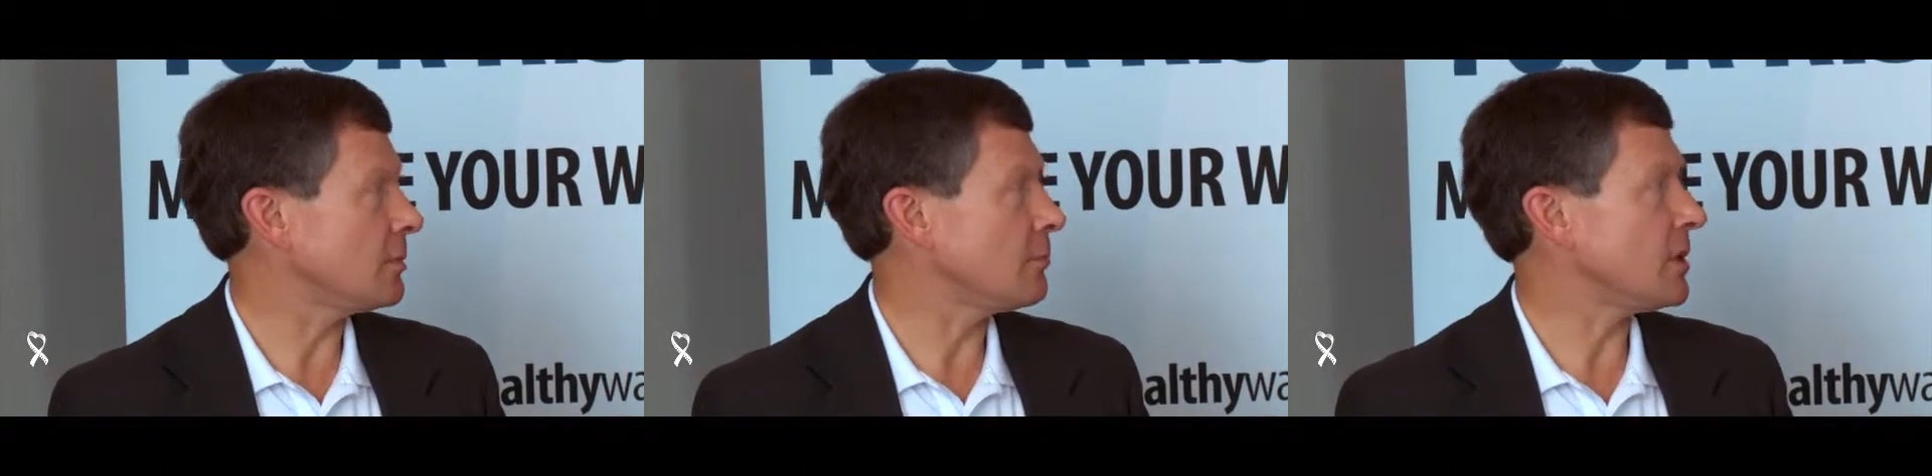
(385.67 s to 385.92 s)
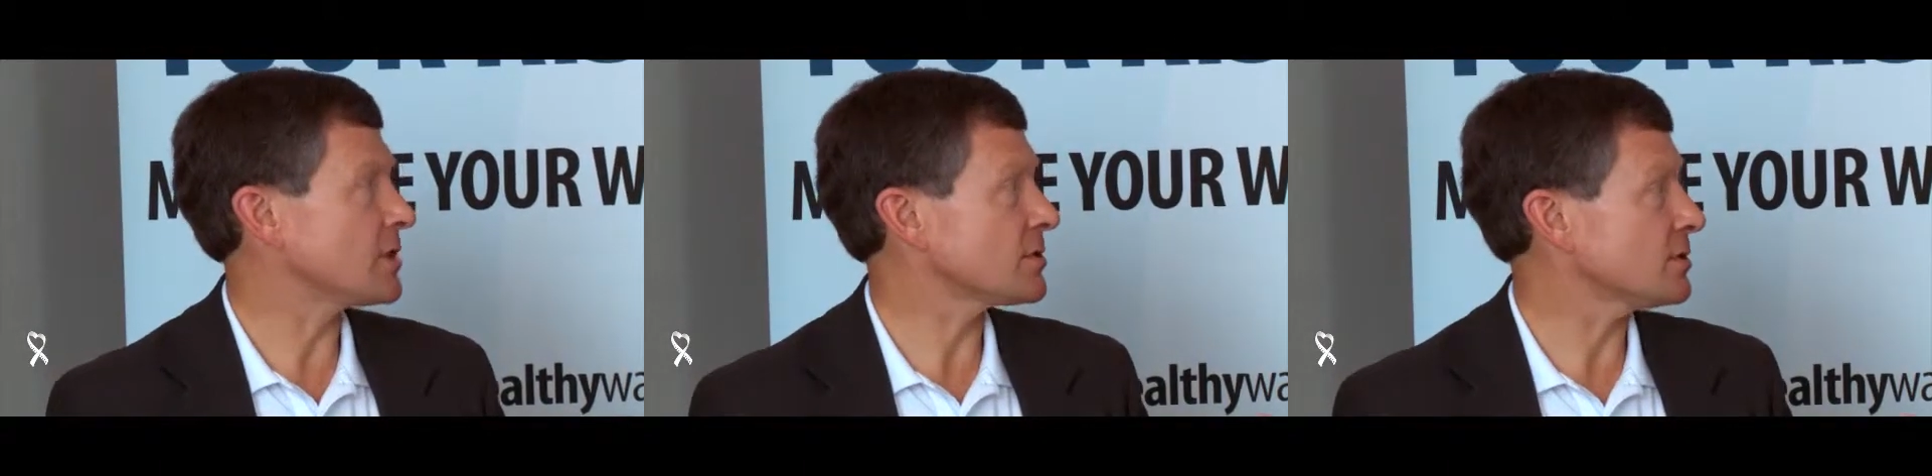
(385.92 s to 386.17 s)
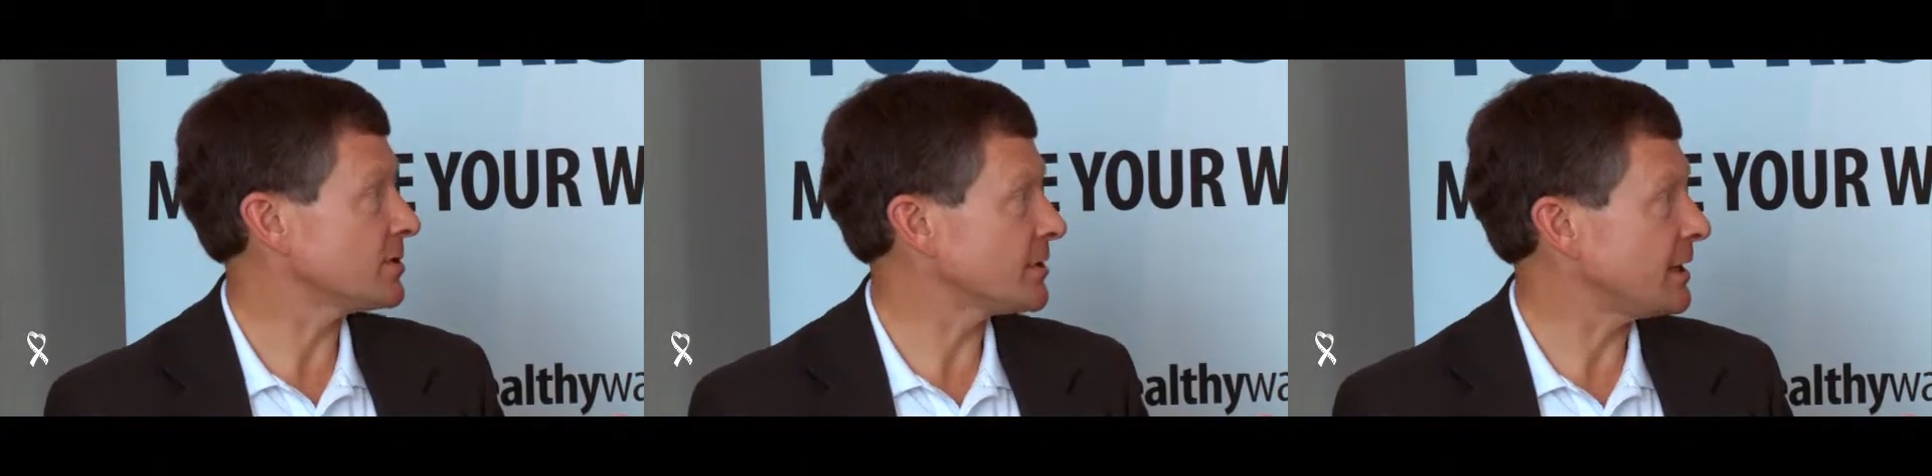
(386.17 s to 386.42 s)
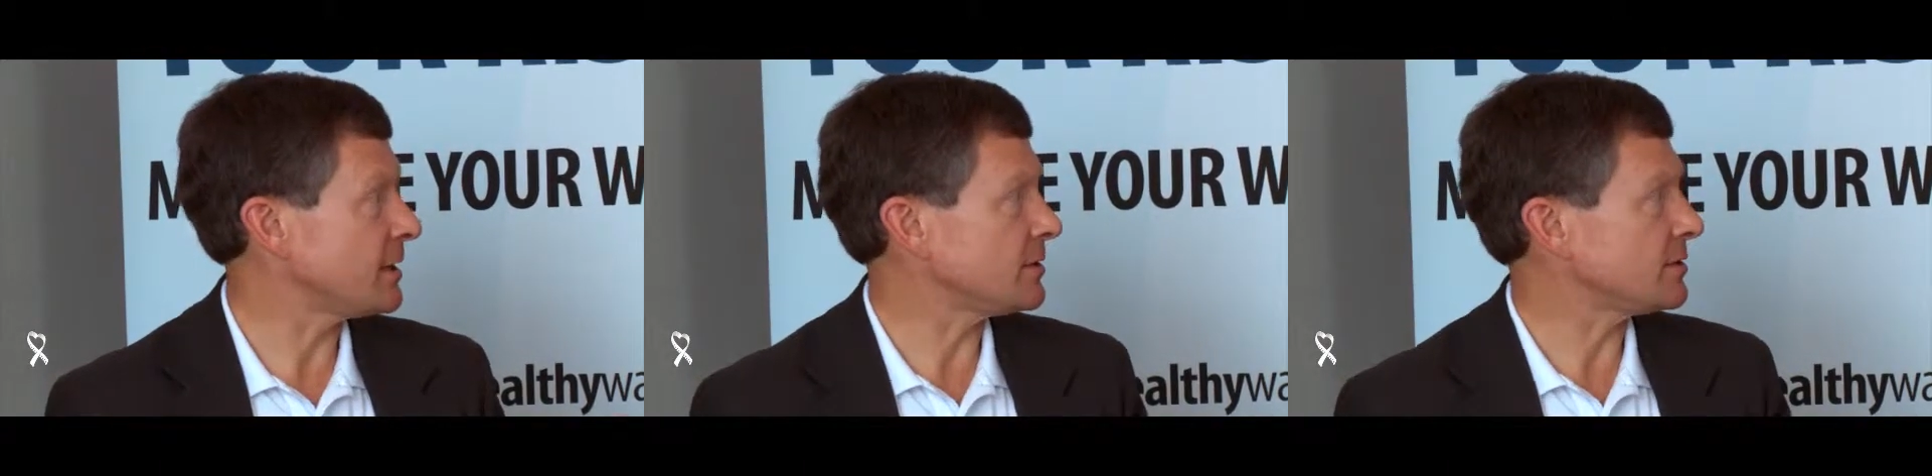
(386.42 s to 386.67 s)
muscle
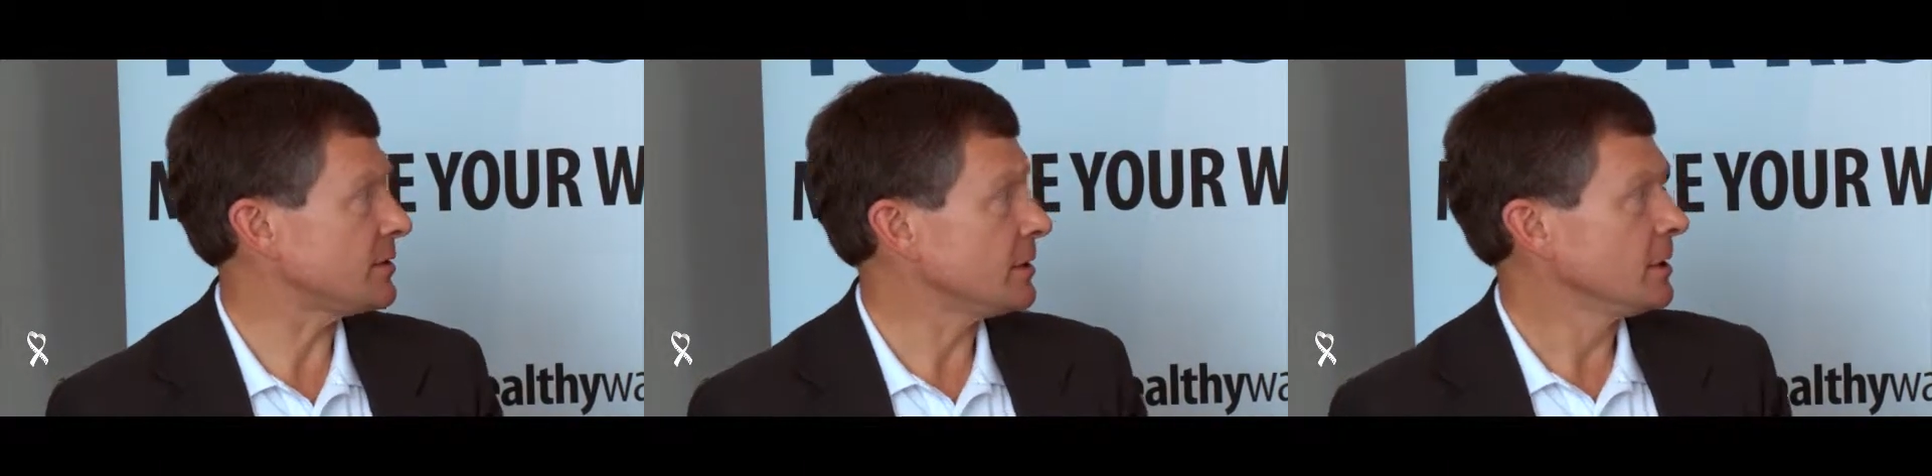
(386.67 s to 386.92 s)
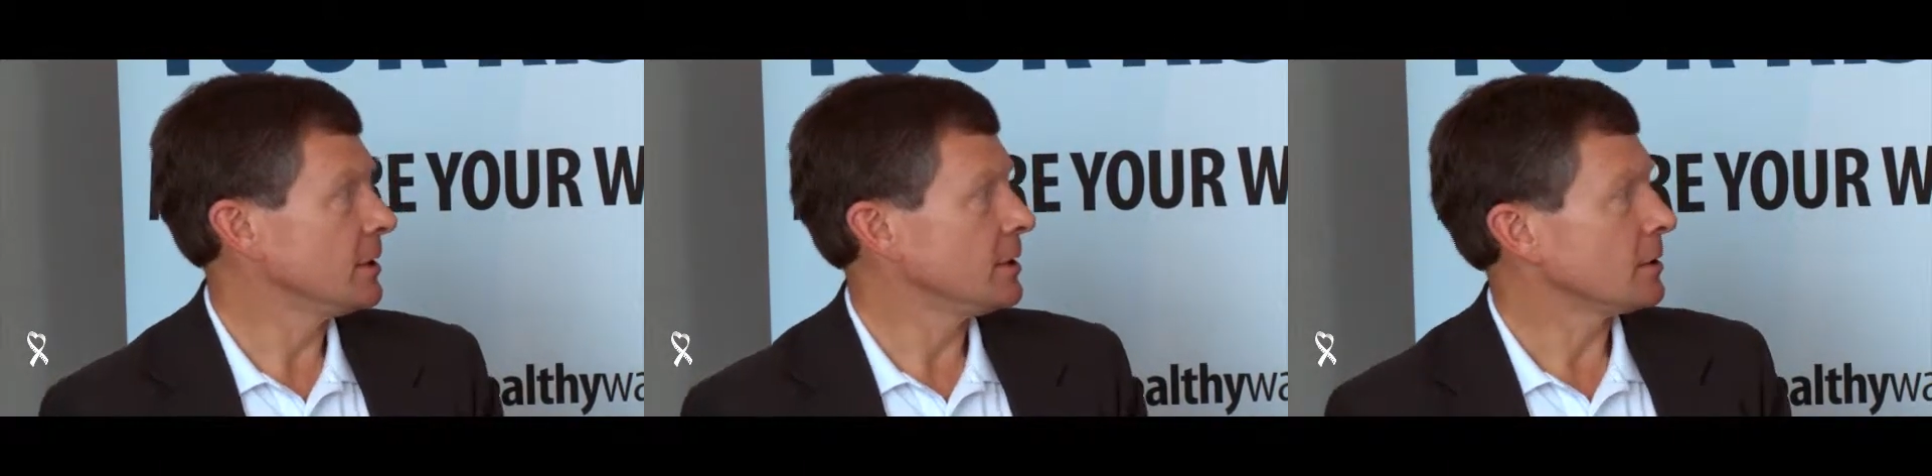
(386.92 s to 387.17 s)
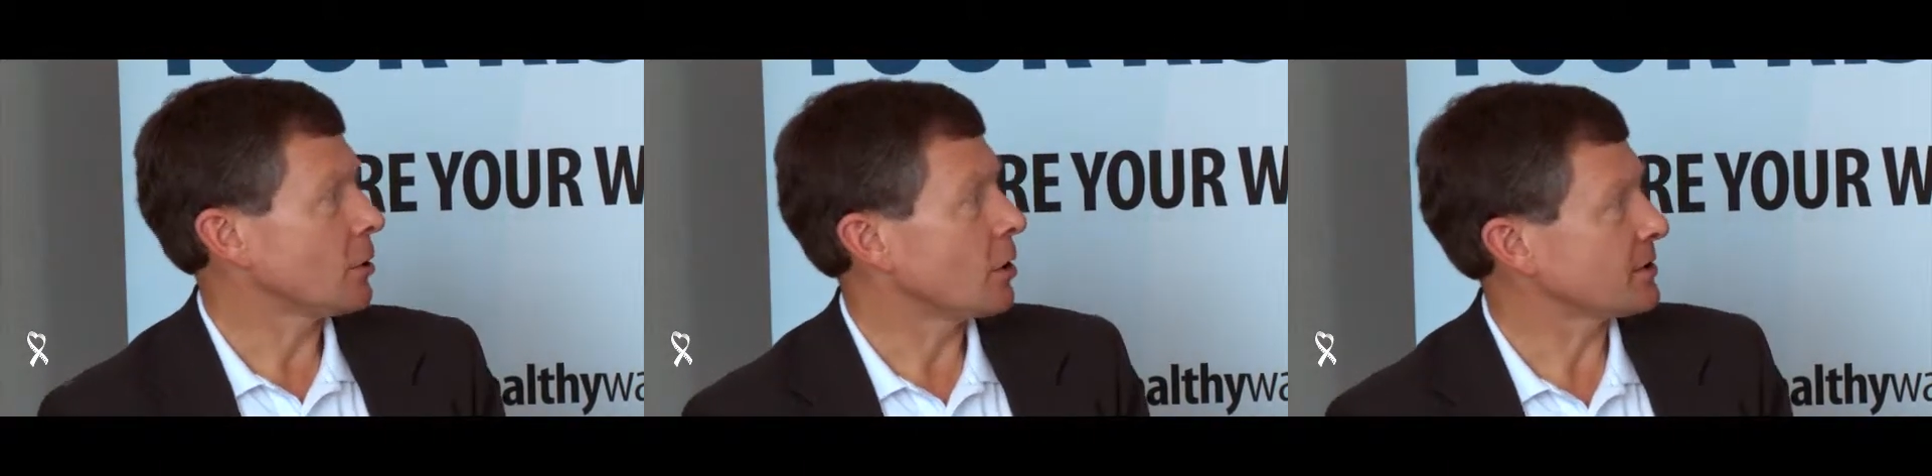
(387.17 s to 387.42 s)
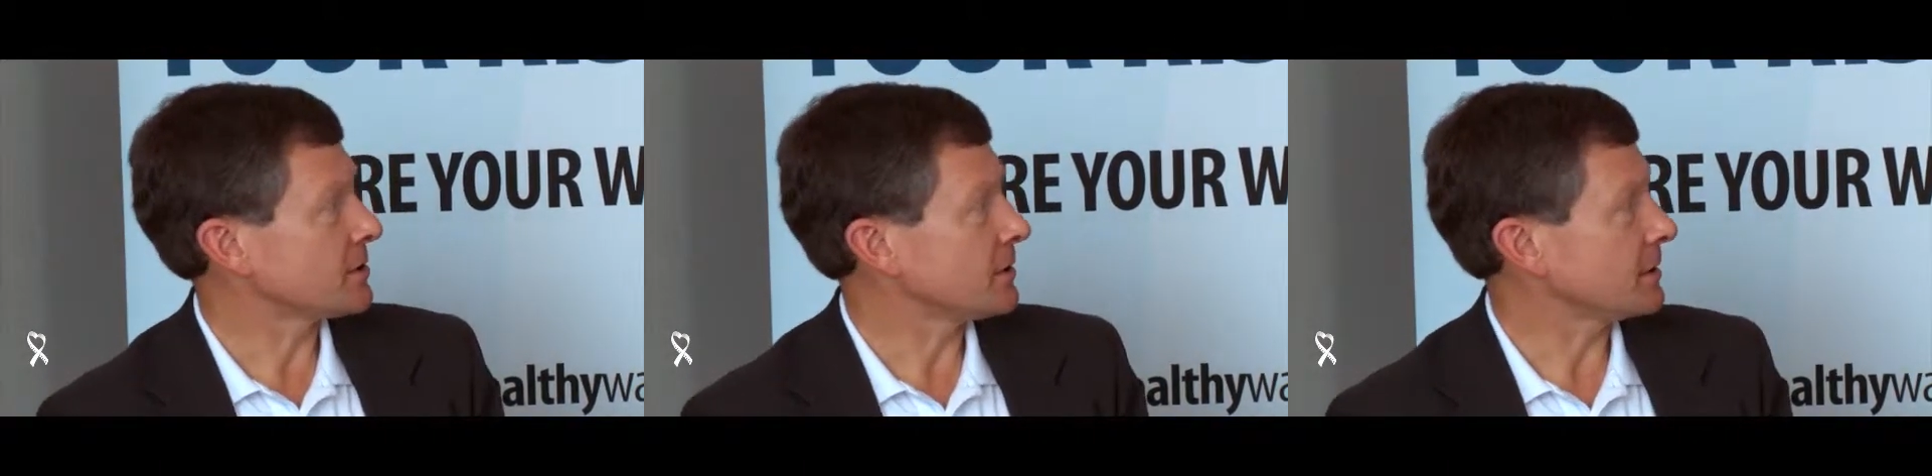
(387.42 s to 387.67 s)
cells,
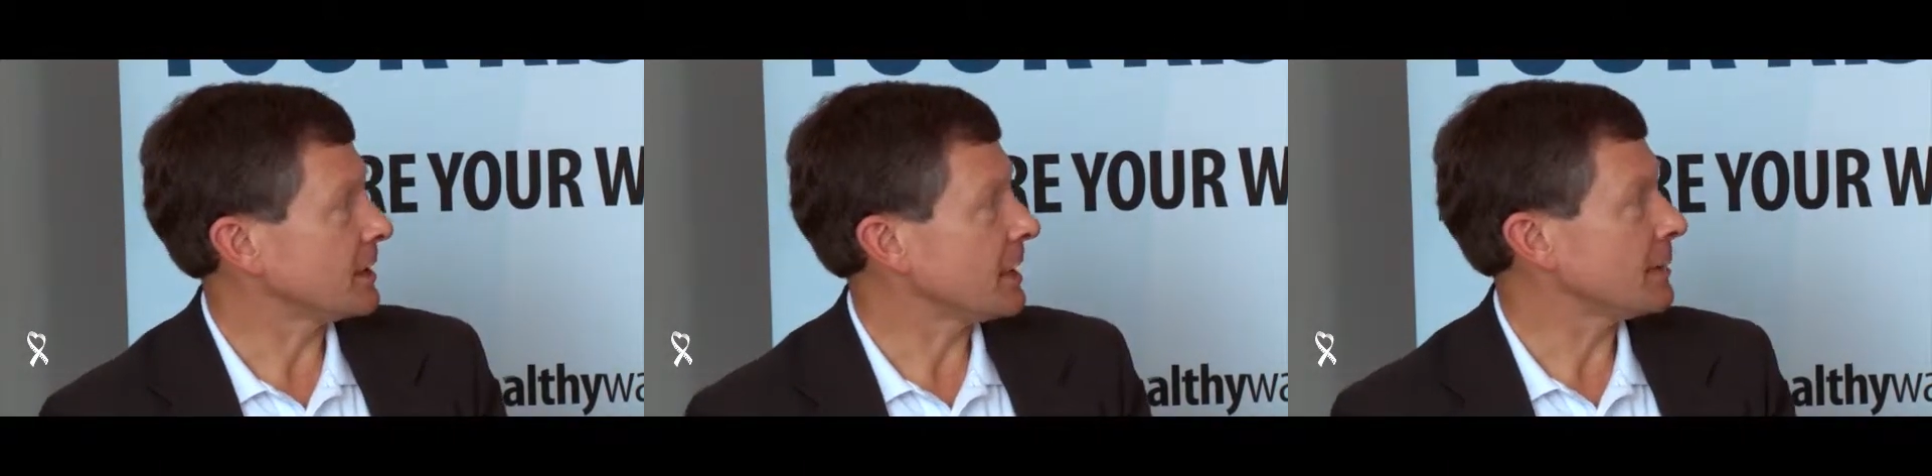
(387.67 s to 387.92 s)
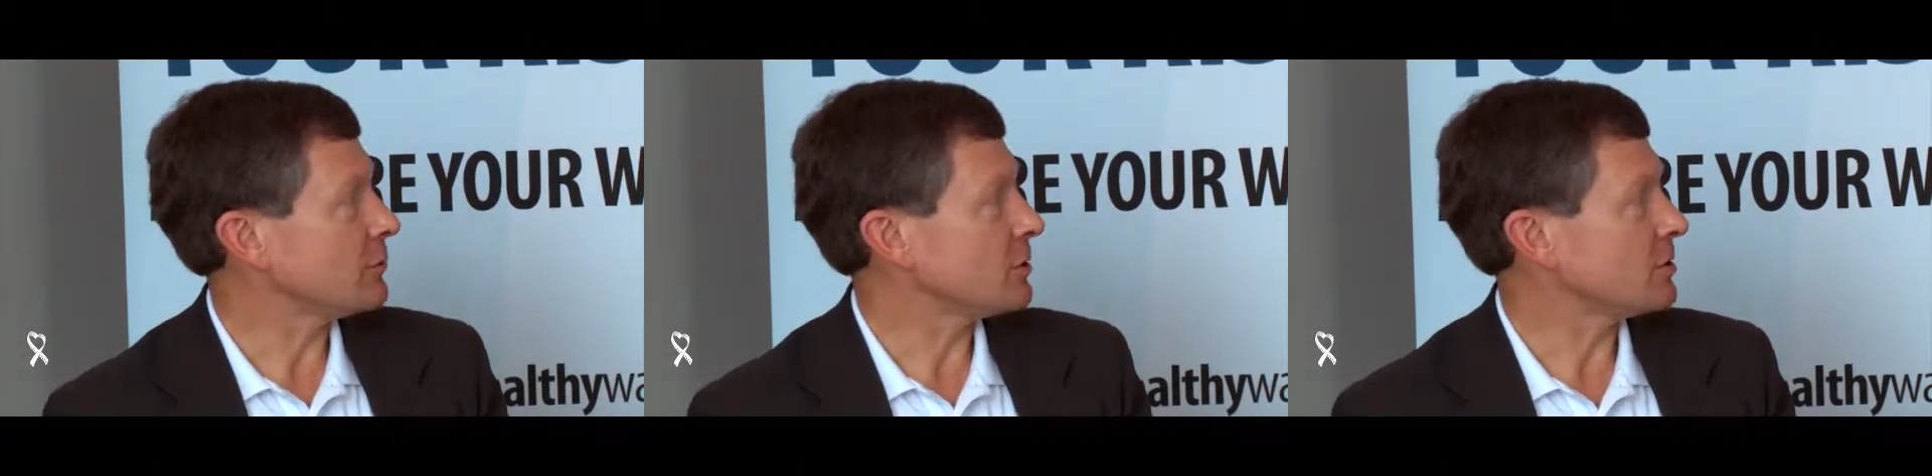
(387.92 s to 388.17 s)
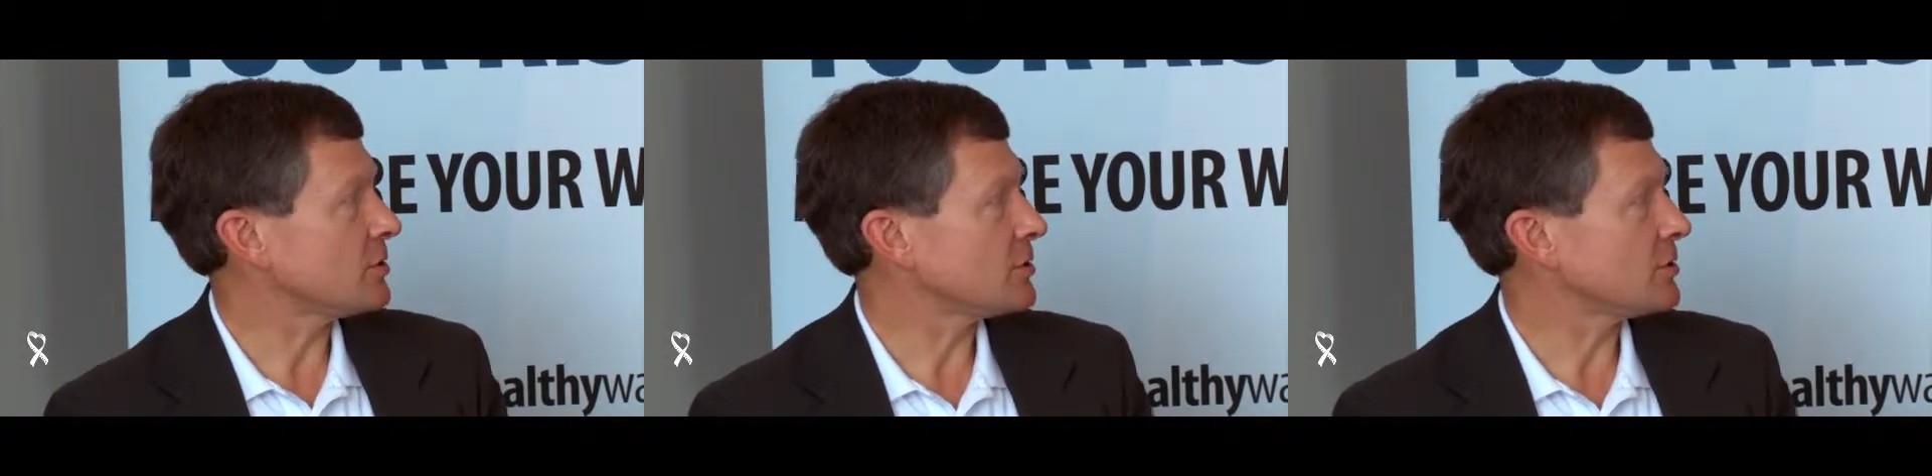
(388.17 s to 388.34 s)
causing damage.